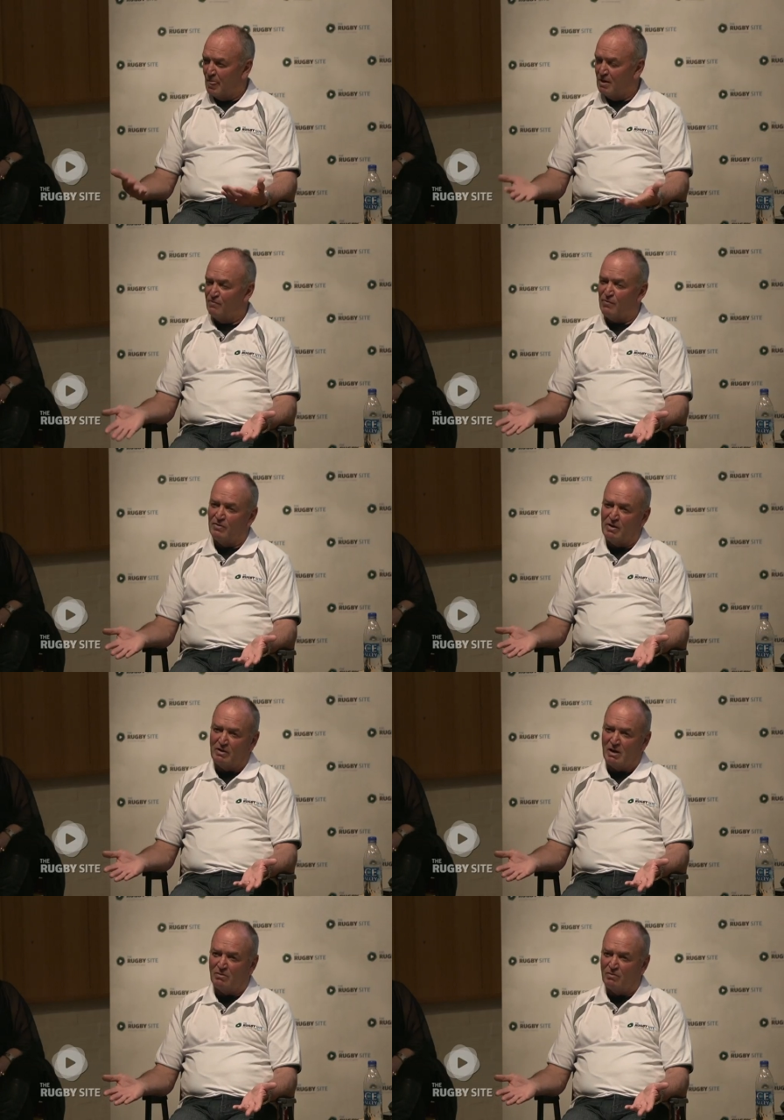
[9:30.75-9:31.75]
And you found
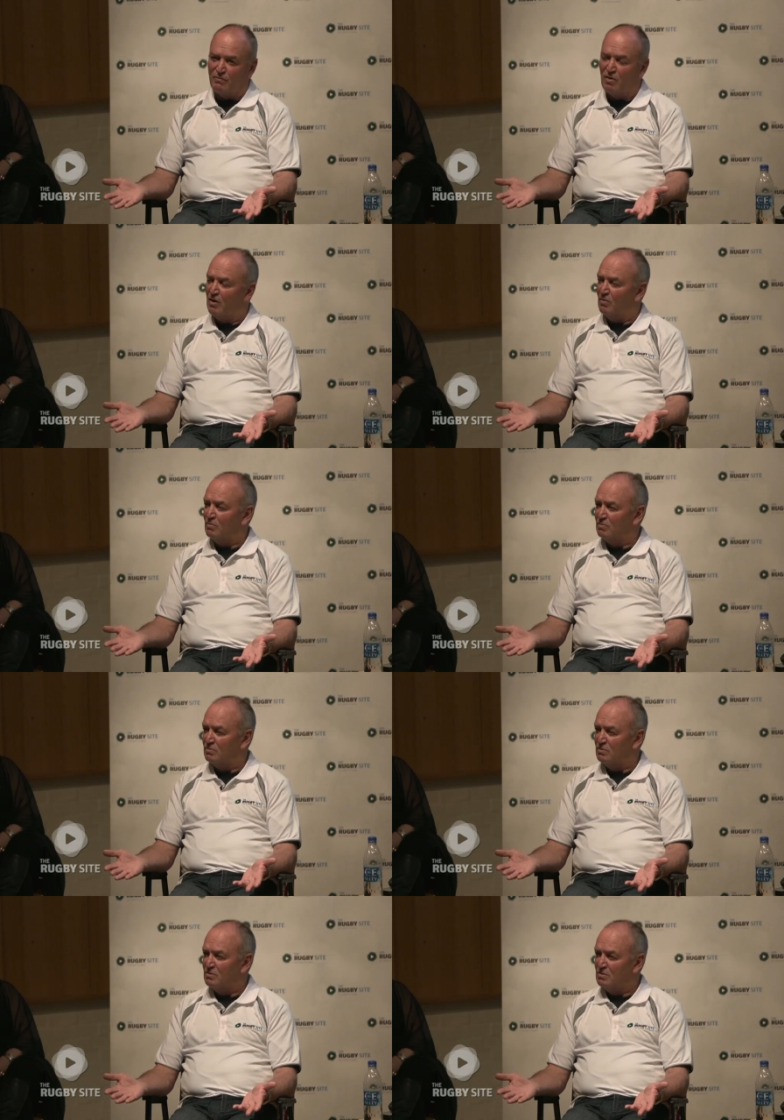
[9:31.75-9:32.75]
that out in the final.
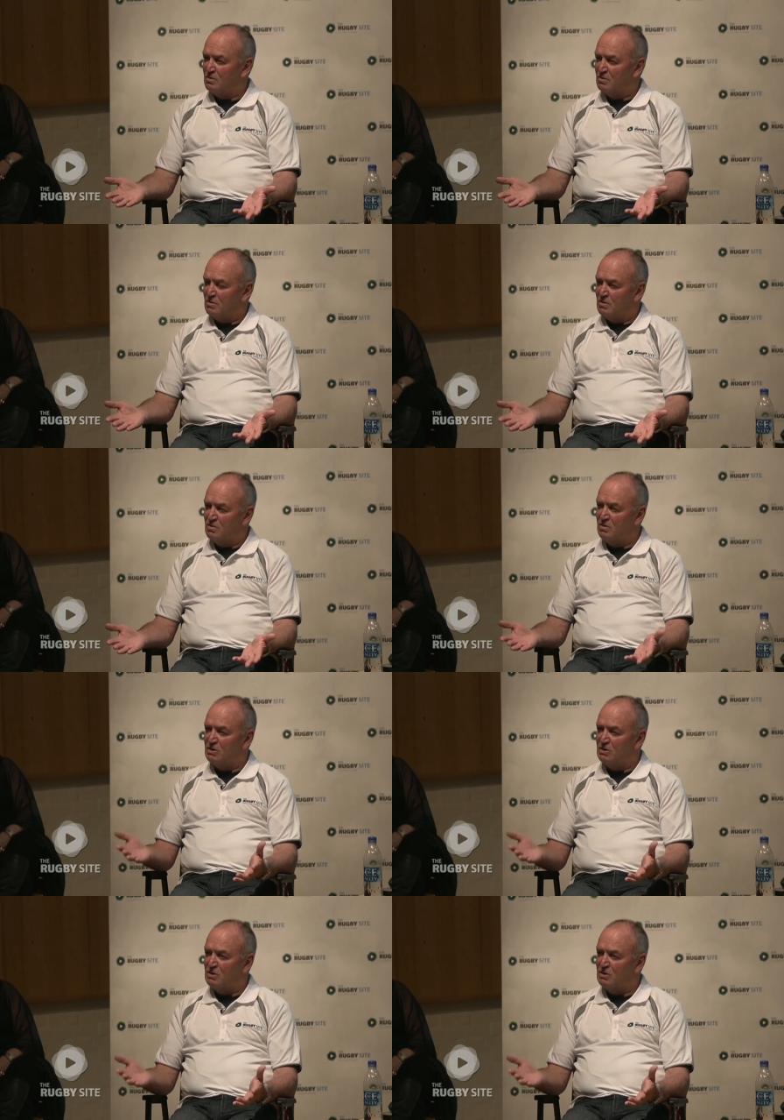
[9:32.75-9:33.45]
You